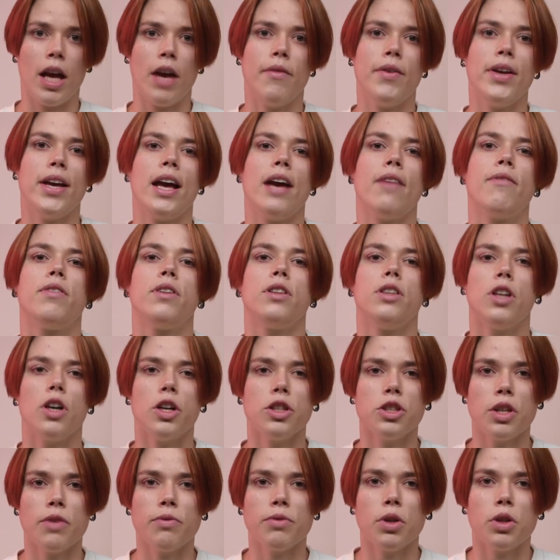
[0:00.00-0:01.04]
We have
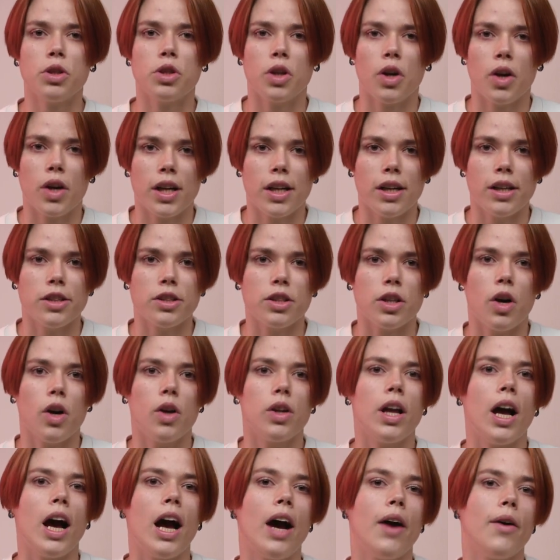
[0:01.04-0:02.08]
lots of tutorials
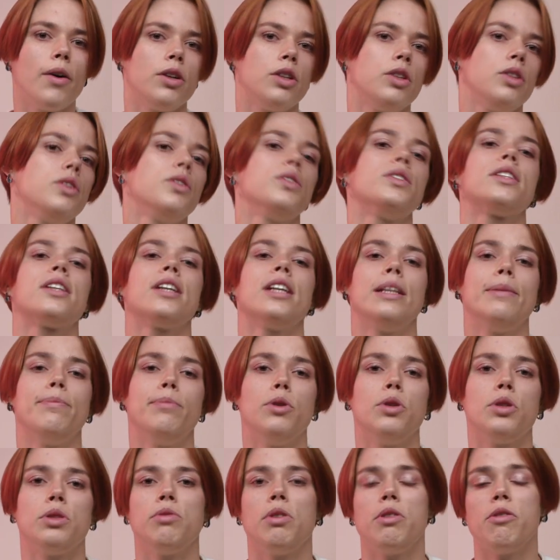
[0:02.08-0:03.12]
on how to use
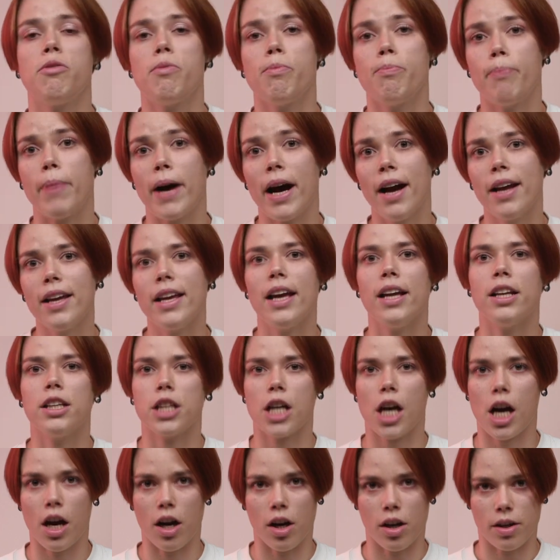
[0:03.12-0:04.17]
CatBoost with Py and
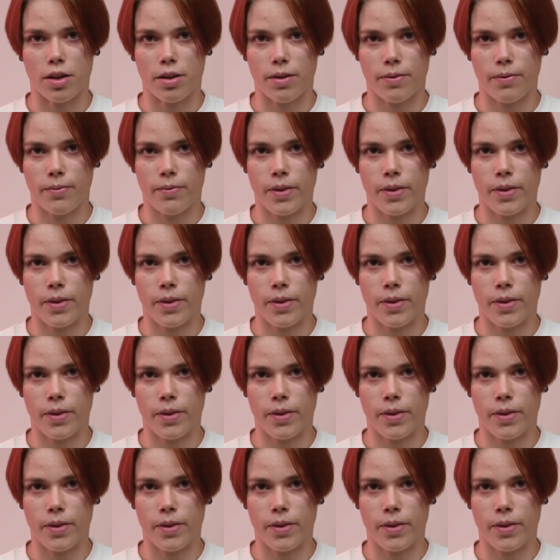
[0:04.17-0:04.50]
R.